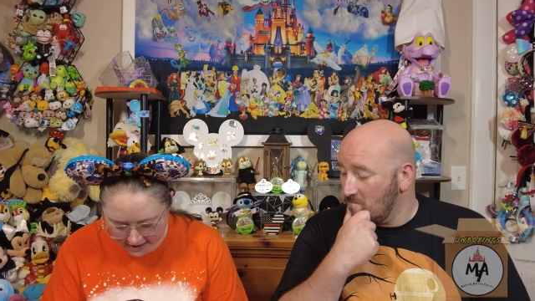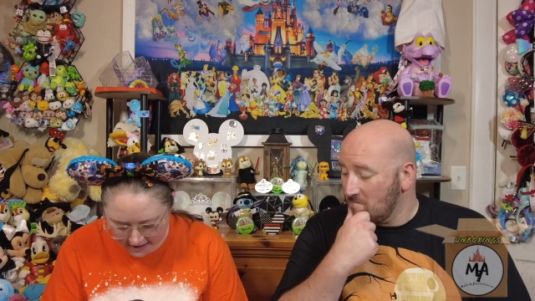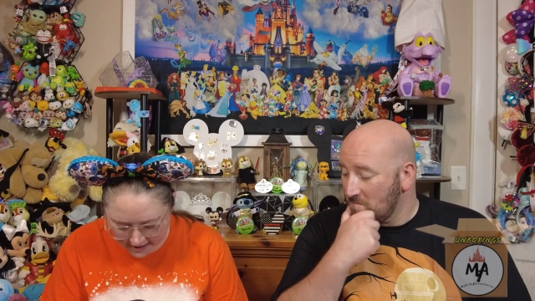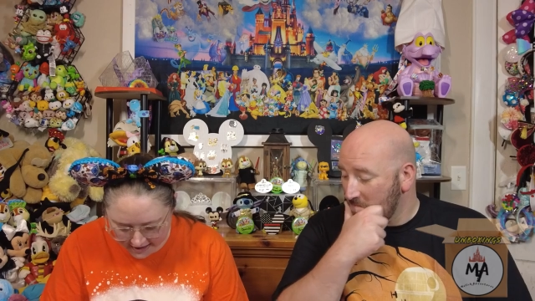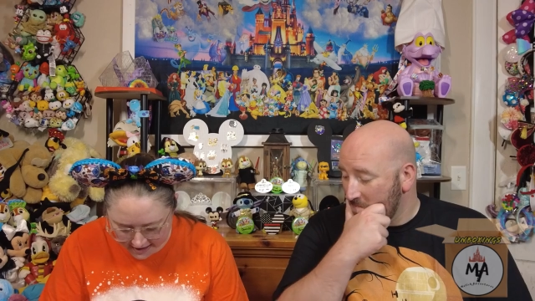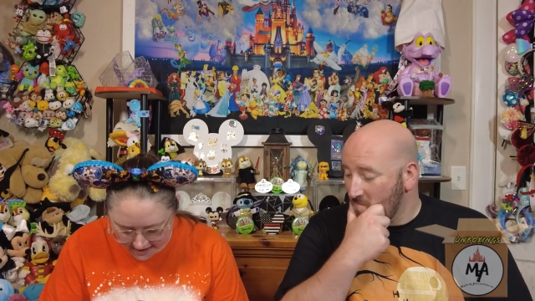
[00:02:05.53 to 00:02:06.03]

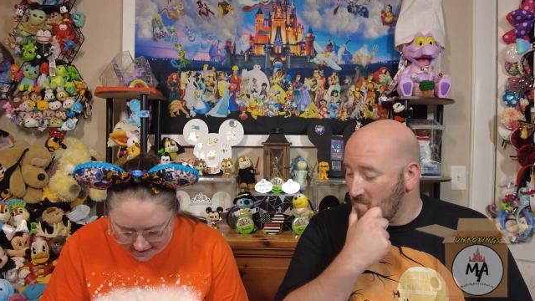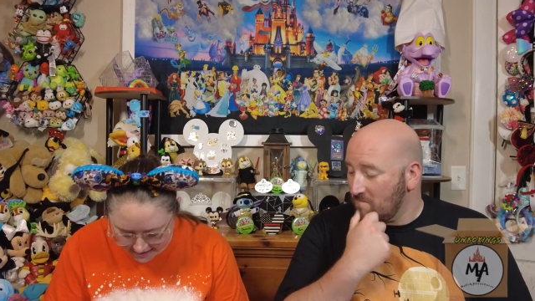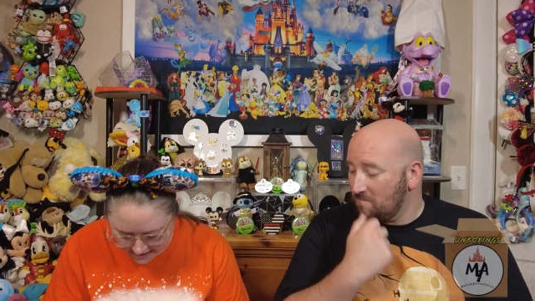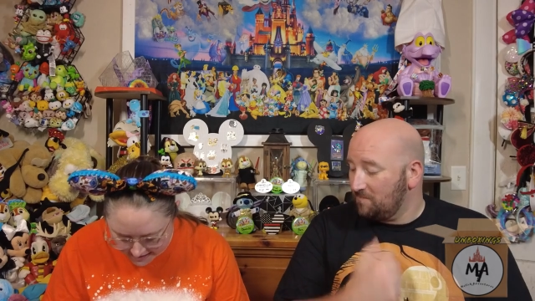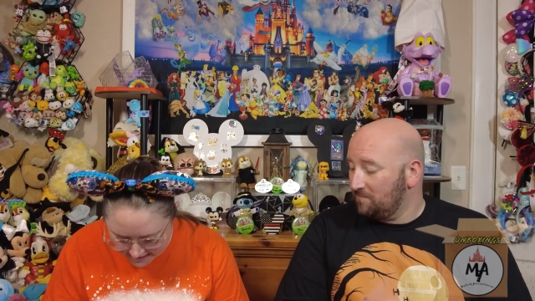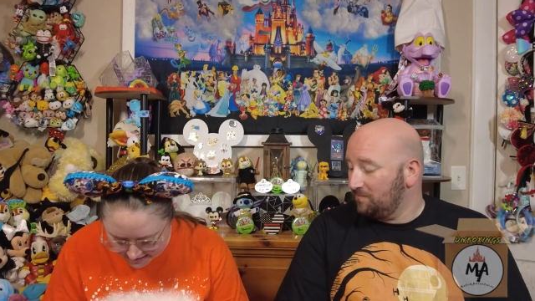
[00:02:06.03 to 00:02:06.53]

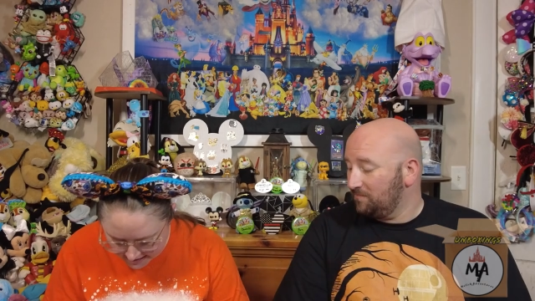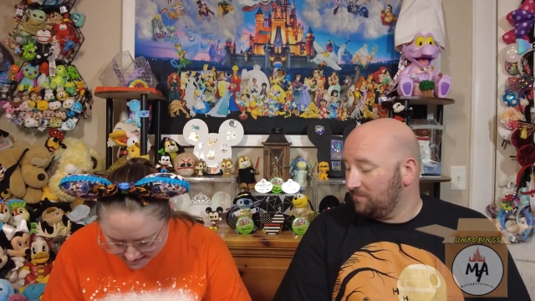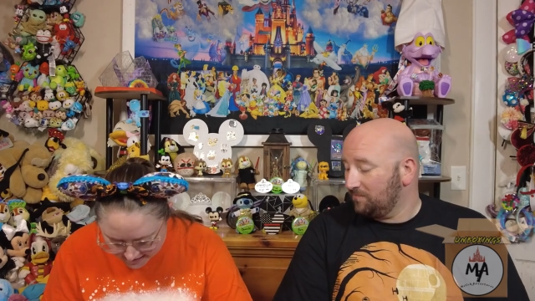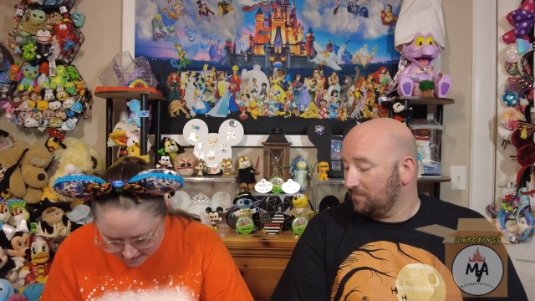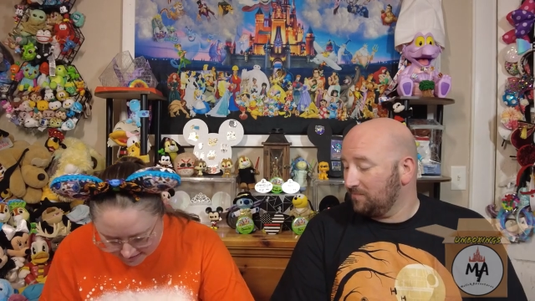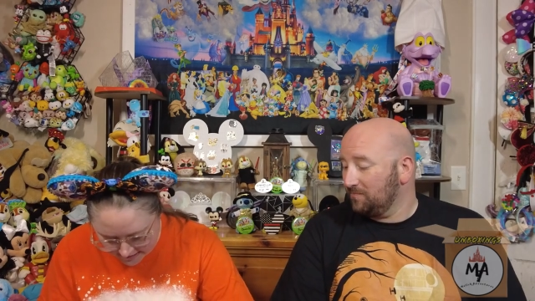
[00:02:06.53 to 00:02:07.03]
Speaker 1: And
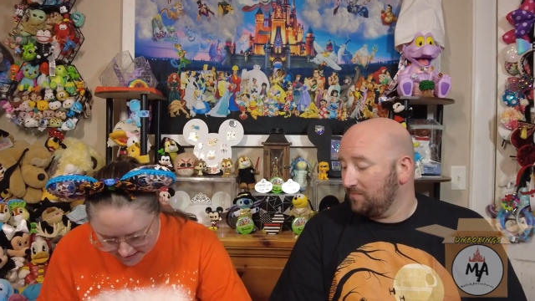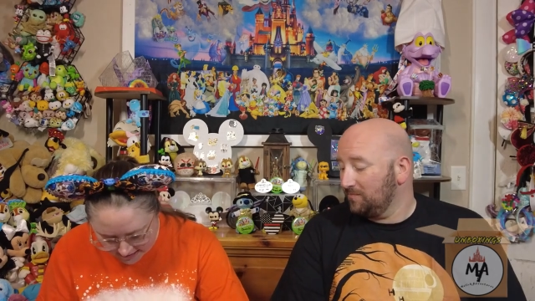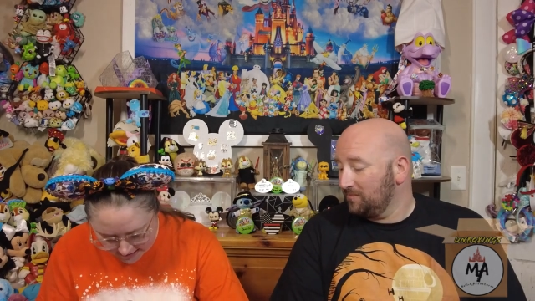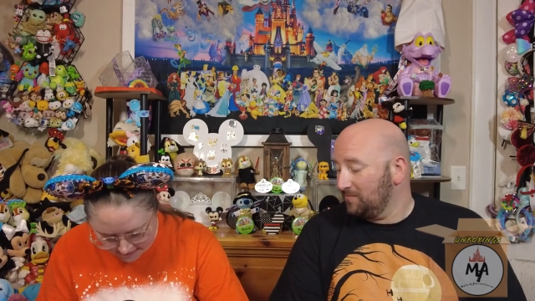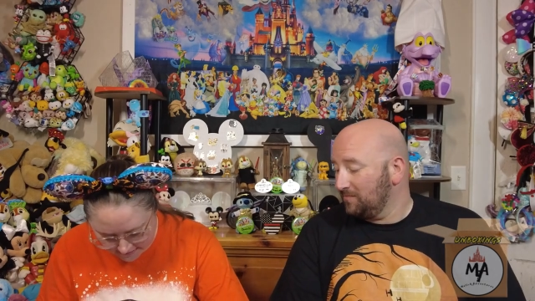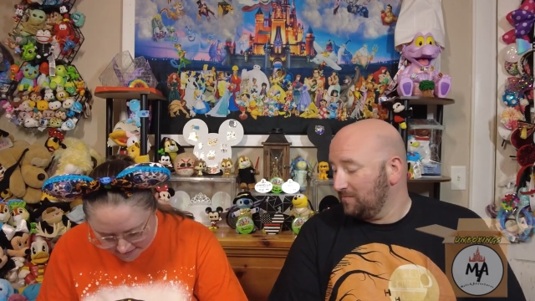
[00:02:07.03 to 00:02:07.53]
I was
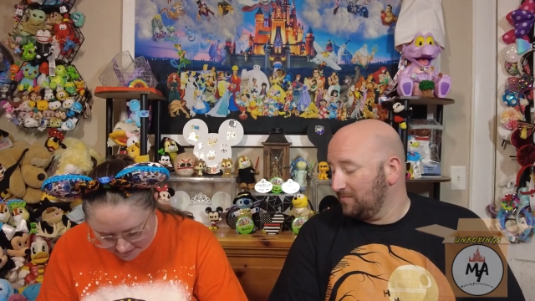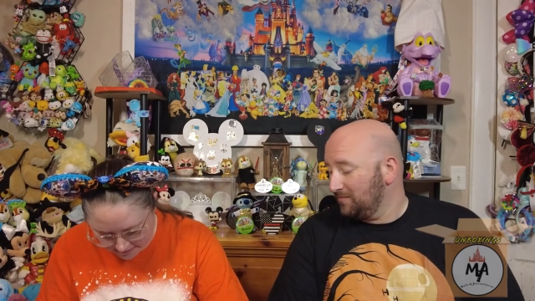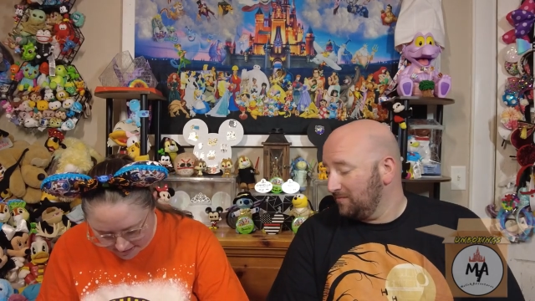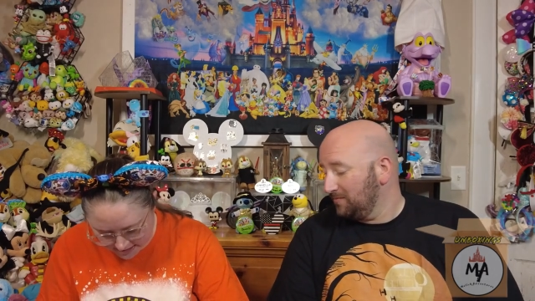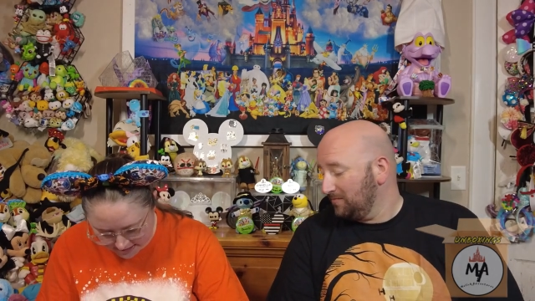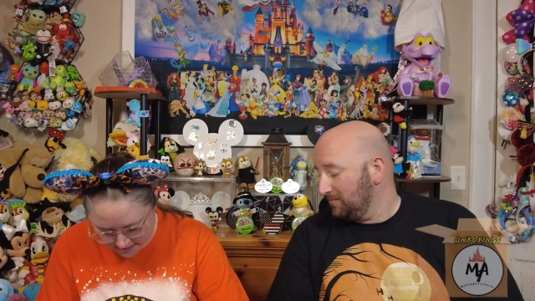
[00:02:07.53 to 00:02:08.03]
seeing if there
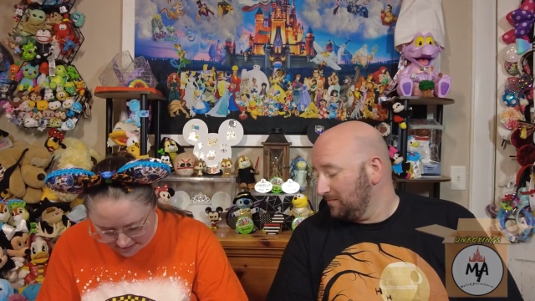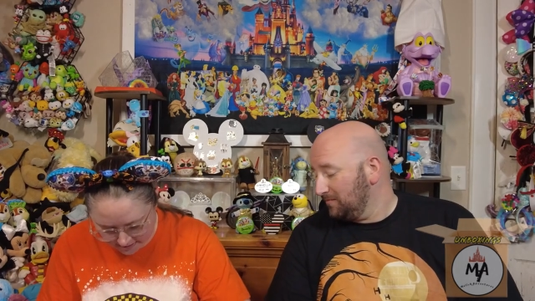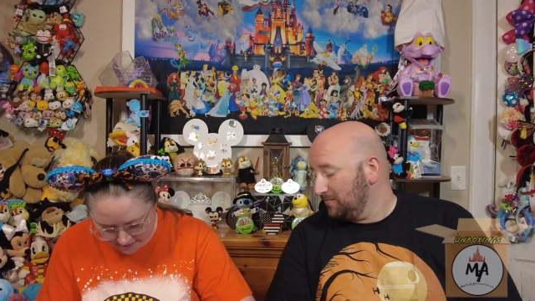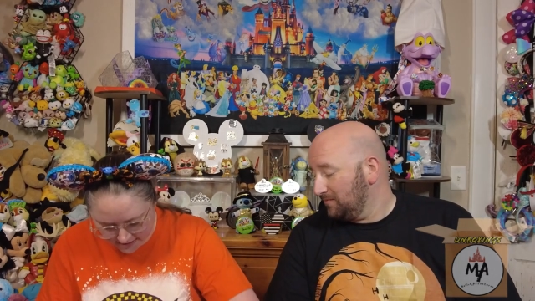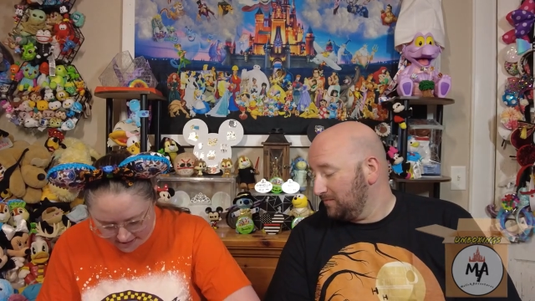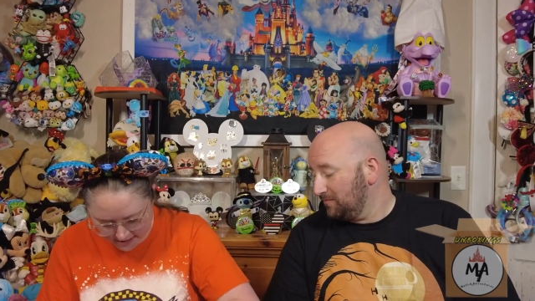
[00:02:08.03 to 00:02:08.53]
was. Oh,
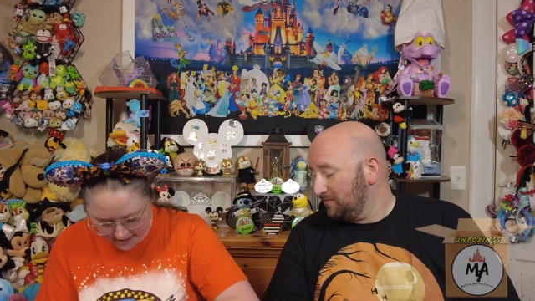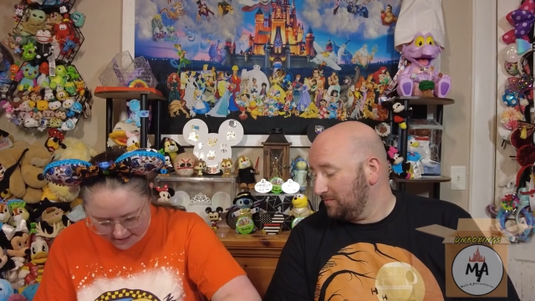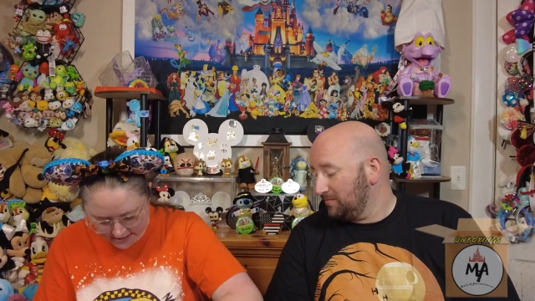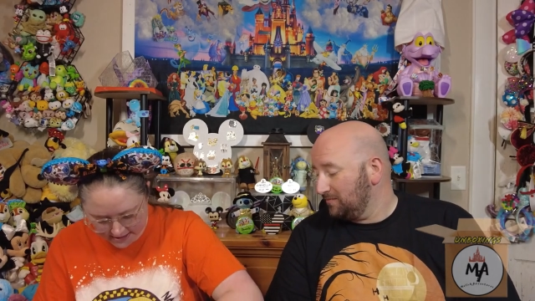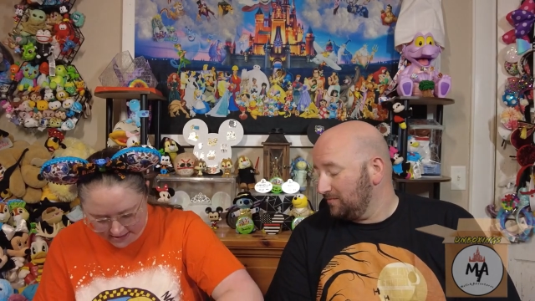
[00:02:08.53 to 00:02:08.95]
there is.